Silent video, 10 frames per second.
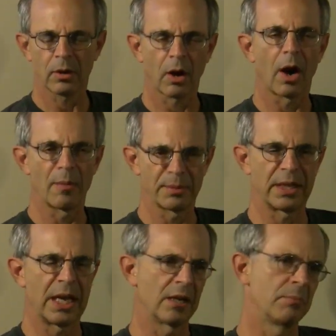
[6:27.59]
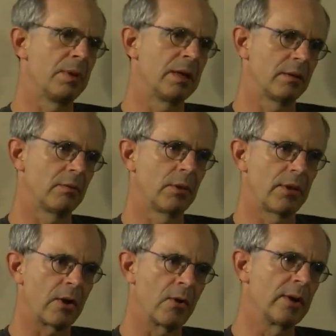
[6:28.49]
complicated, but
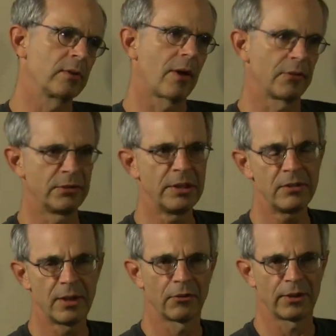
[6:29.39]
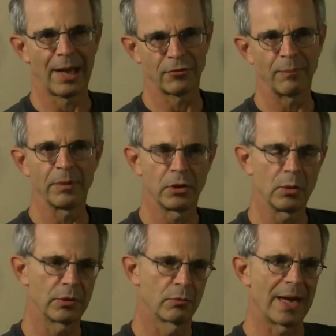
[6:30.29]
without going into all the details, it had something to
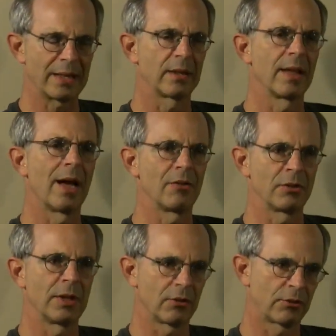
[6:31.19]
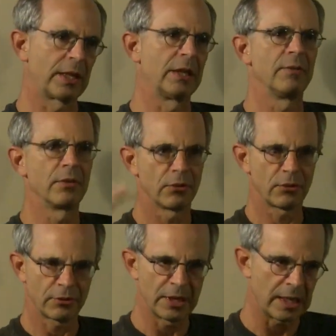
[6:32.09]
do with recognizing that
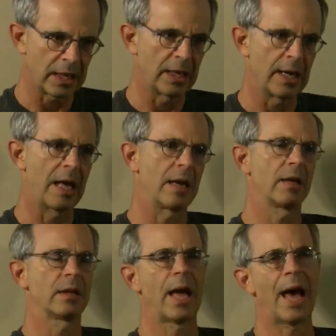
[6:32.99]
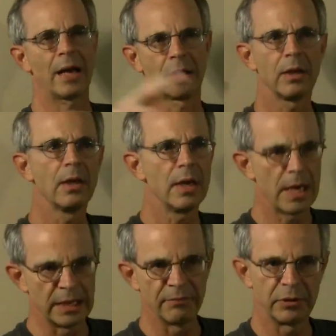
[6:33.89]
Sullivan's thinking had
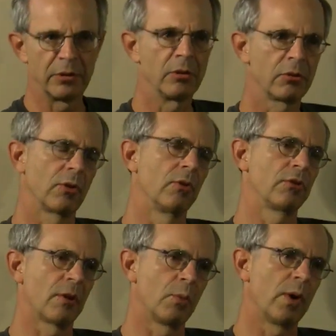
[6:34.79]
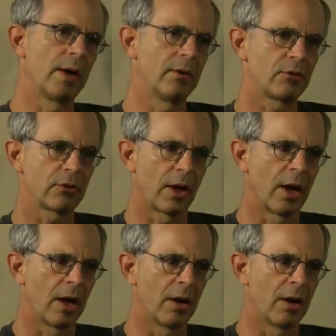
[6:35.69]
an influence, or in some ways